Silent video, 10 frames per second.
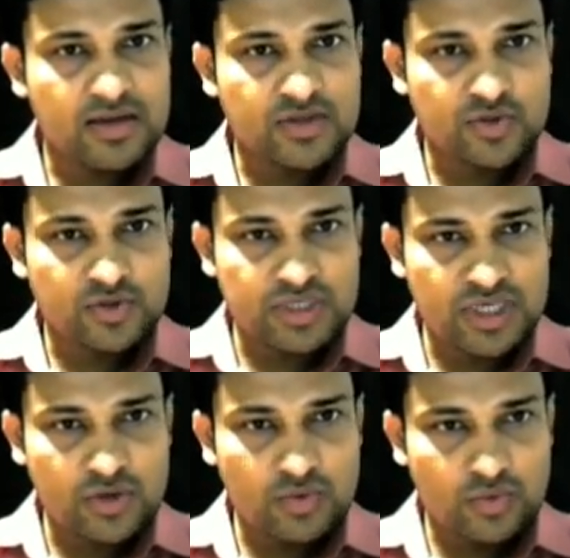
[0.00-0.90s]
so
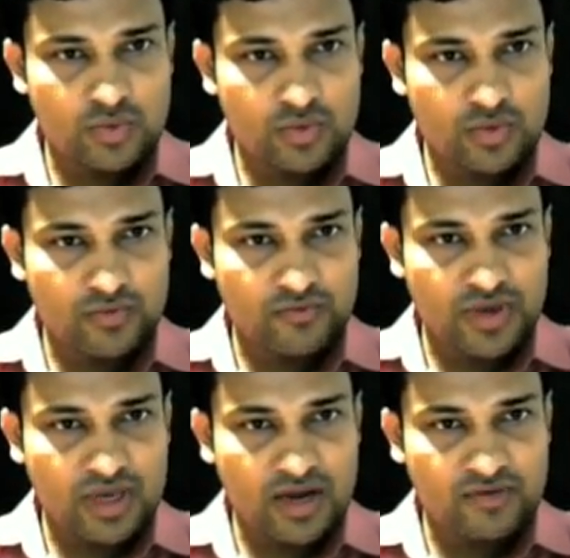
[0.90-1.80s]
cu
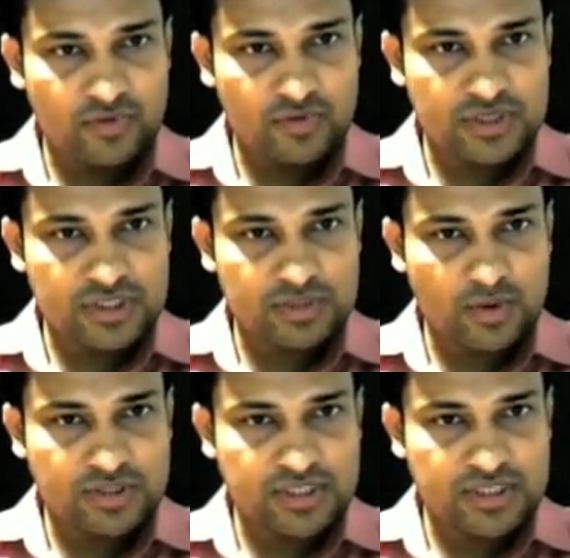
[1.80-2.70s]
we can view this
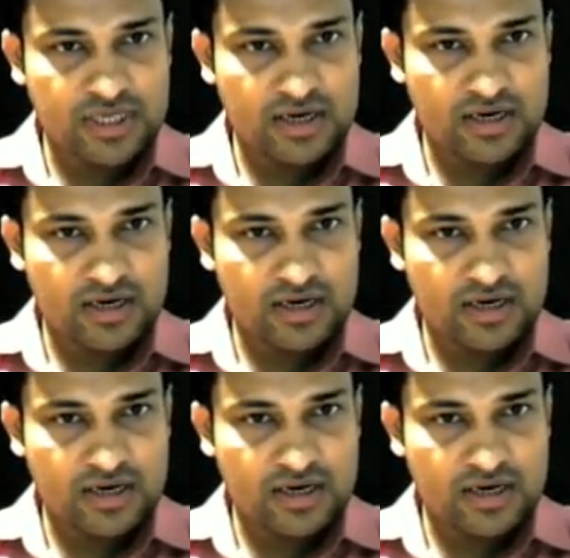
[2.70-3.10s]
processor